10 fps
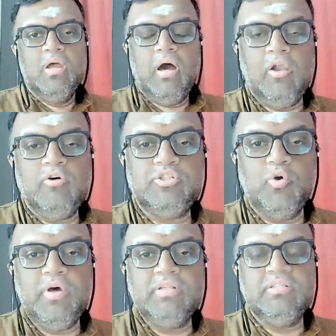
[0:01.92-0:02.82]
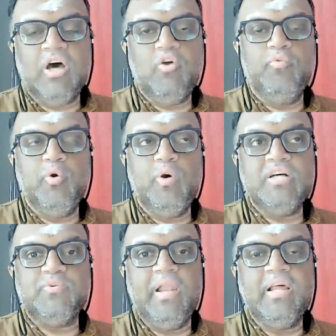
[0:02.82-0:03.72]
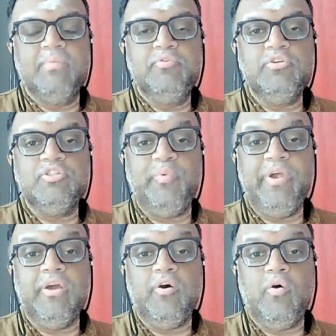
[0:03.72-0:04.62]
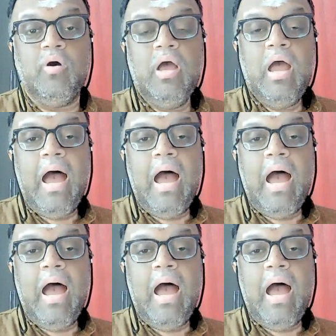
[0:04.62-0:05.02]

Hello students, hello viewers, welcome to this video.